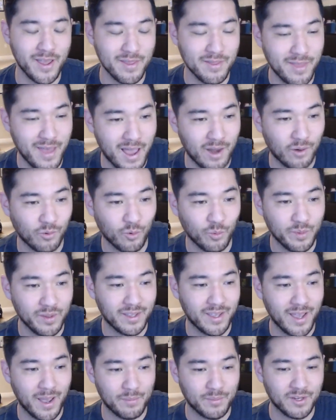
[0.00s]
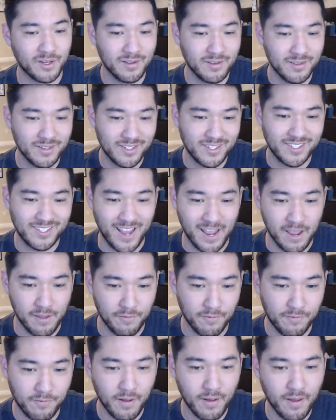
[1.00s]
and that will be kept
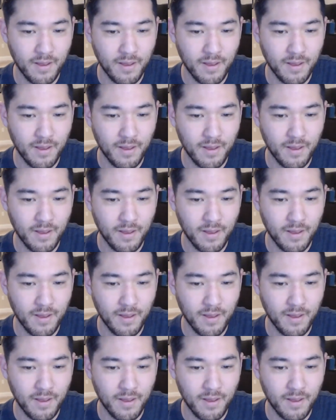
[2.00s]
safe.